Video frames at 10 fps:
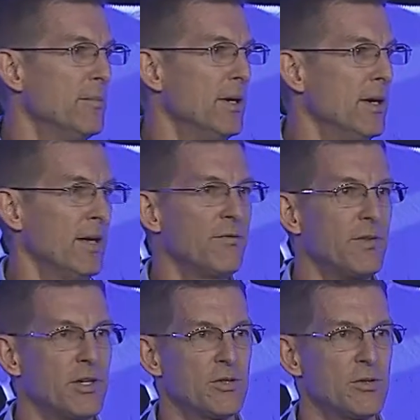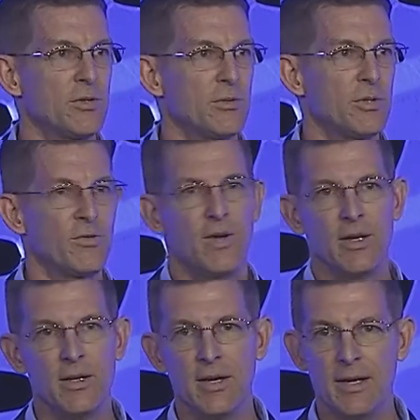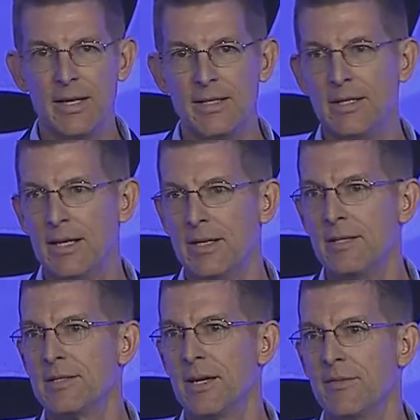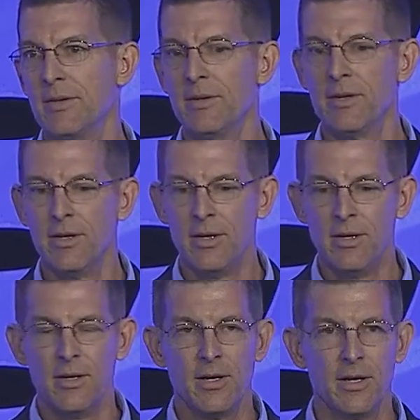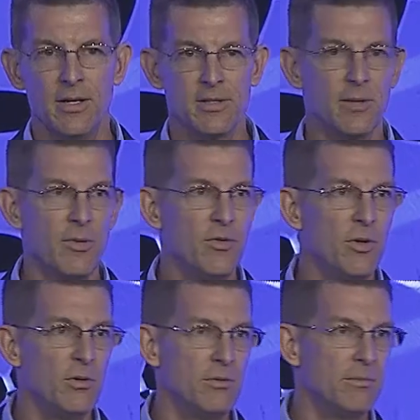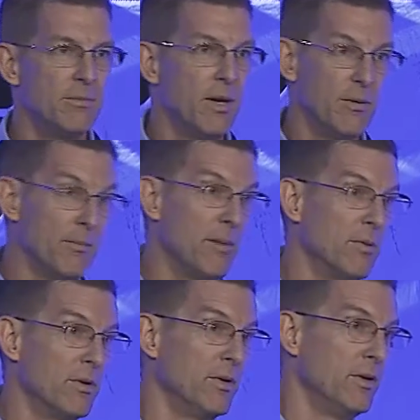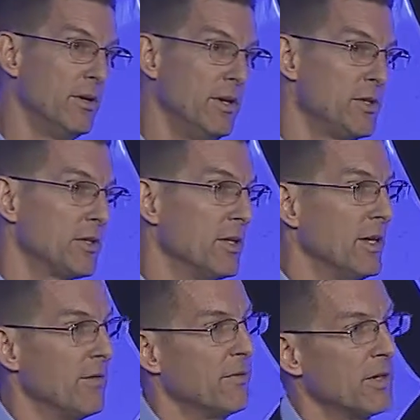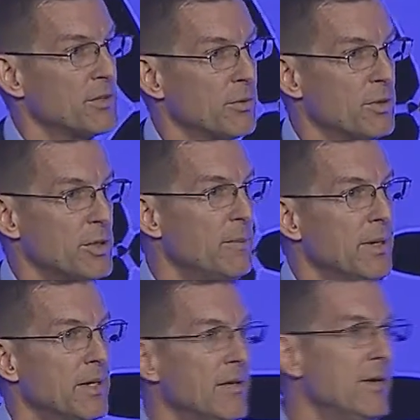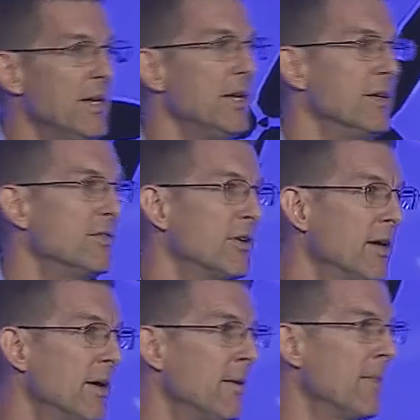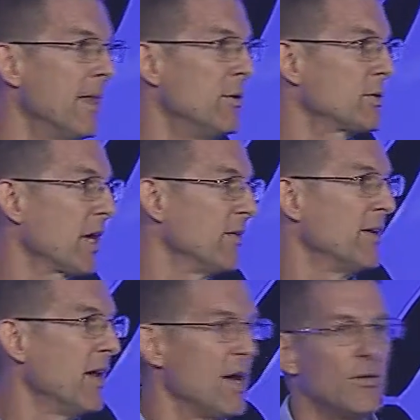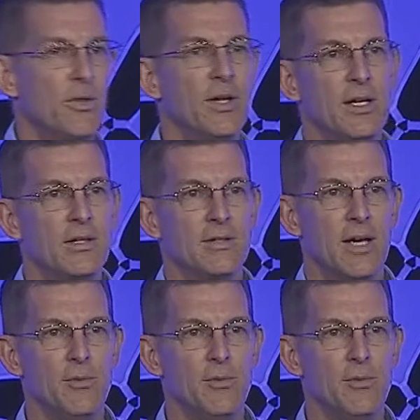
But Netflix was founded in 1997. Some of you may remember, initially Netflix were shipping DVDs. And it was kind of a novel thing at the time.